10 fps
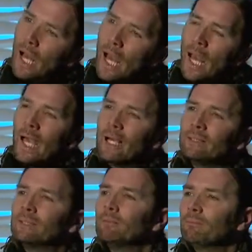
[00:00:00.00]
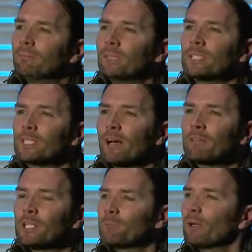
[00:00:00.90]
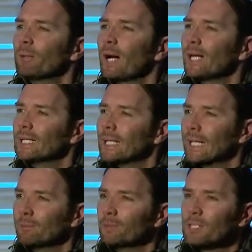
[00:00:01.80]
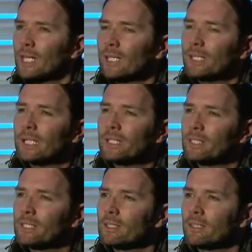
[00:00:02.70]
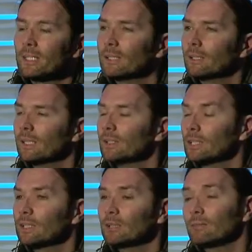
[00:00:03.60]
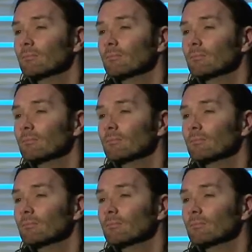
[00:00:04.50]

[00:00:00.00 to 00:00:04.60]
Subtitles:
had discovered this probiotic and was taking it consistently, and he looked